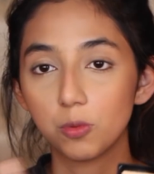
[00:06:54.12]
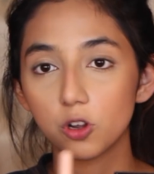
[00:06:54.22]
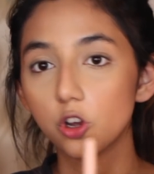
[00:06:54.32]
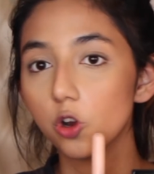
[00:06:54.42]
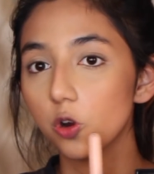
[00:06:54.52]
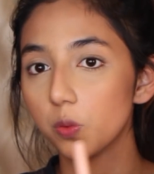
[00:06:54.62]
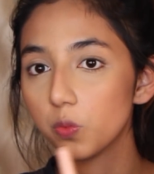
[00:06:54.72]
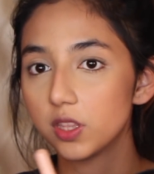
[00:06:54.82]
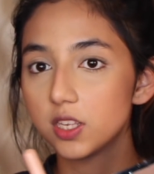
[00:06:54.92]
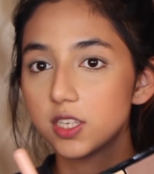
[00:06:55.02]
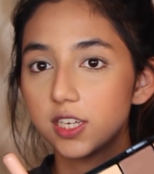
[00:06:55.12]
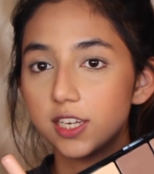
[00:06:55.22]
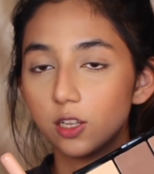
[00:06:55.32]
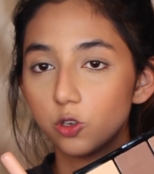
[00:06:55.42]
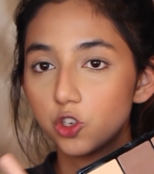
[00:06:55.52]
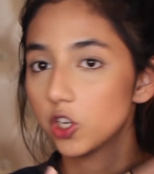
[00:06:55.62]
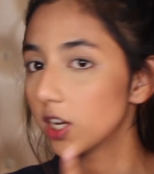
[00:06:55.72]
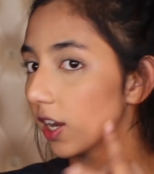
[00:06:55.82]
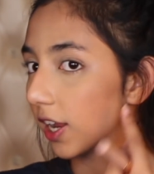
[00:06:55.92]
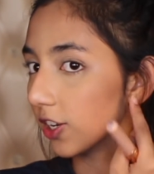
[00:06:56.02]
I'm gonna go in with this yellow
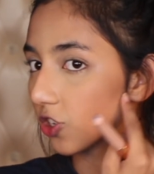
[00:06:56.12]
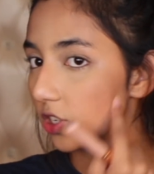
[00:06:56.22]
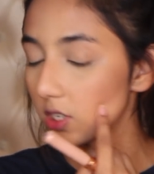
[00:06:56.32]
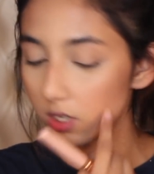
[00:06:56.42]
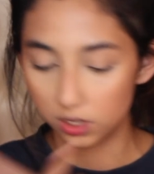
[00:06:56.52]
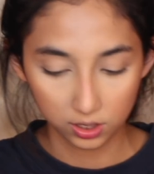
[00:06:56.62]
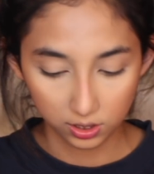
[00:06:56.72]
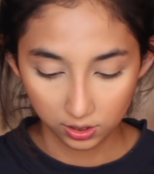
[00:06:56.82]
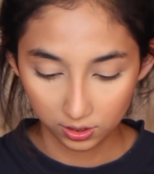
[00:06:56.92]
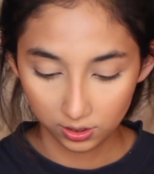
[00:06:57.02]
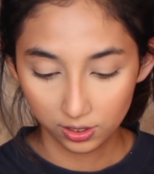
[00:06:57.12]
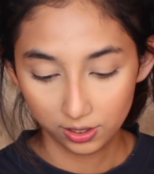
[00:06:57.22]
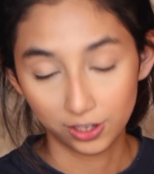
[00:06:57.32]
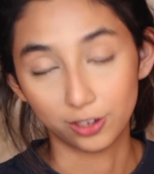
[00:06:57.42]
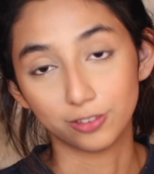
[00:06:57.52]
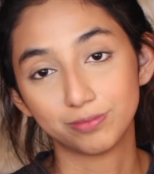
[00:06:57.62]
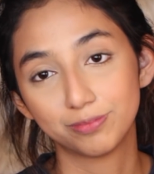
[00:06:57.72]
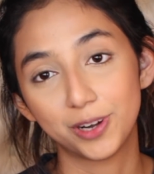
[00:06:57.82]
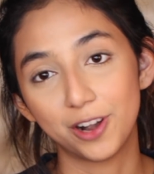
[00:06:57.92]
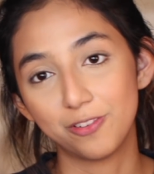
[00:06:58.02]
shade and just, you know,
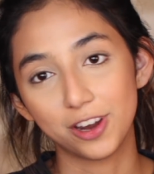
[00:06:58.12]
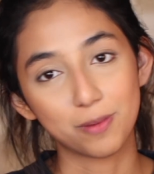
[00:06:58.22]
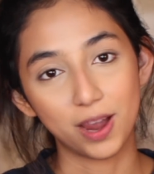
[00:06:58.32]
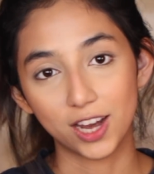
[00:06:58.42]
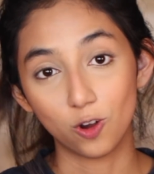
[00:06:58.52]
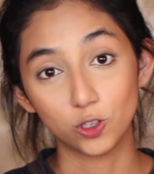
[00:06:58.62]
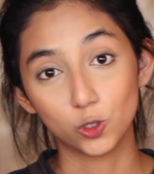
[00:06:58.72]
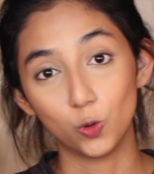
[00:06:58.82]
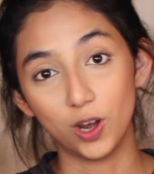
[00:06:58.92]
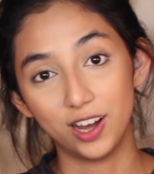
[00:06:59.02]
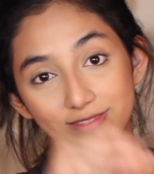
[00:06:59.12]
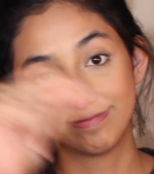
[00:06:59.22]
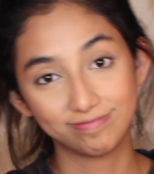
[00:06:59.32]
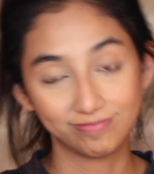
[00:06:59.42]
perfect my contour.